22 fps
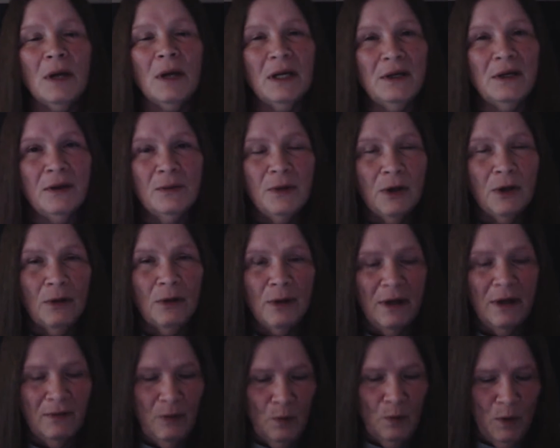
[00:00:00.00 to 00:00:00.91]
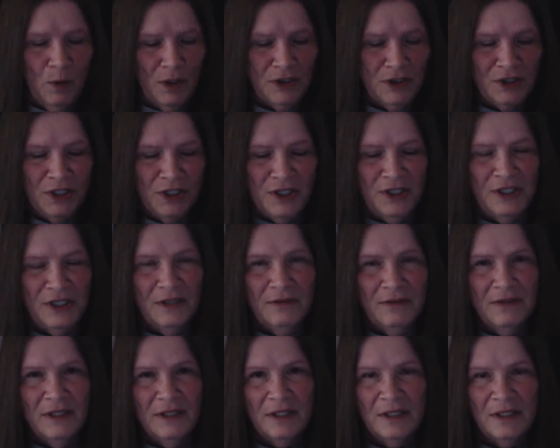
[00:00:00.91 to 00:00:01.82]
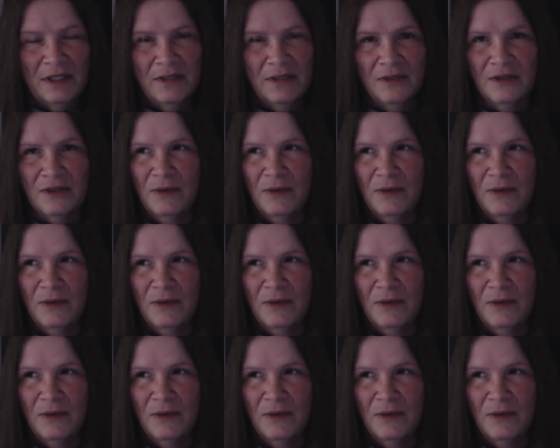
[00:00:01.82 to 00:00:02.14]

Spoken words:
I don't know. I haven't watched a TV since